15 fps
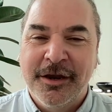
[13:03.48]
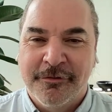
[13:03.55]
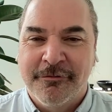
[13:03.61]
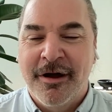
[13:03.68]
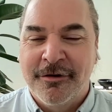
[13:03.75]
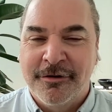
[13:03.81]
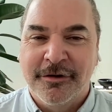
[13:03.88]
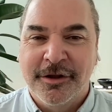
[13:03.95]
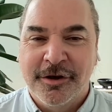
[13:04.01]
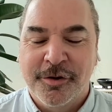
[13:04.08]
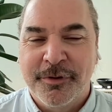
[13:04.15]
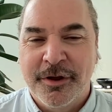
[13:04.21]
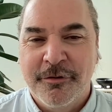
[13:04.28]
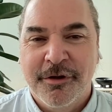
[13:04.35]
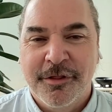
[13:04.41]
around a little
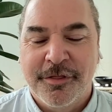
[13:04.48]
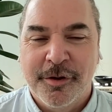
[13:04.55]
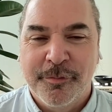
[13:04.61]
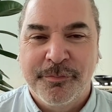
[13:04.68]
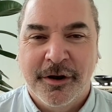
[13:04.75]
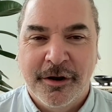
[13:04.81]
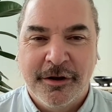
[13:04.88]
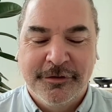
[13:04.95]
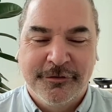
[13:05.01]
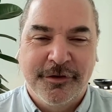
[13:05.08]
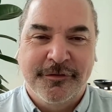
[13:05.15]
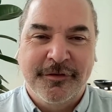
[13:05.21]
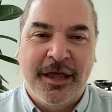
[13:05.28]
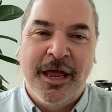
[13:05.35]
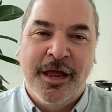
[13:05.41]
bit with it, but it
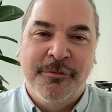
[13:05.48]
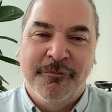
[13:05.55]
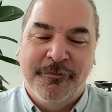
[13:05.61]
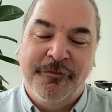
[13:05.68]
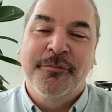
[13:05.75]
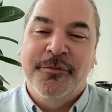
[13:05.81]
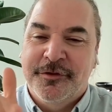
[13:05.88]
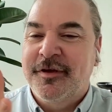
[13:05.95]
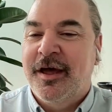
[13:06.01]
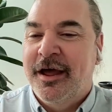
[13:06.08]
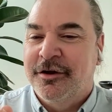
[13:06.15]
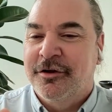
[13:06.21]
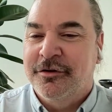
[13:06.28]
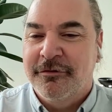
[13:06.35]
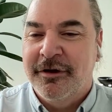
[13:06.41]
just came from the title,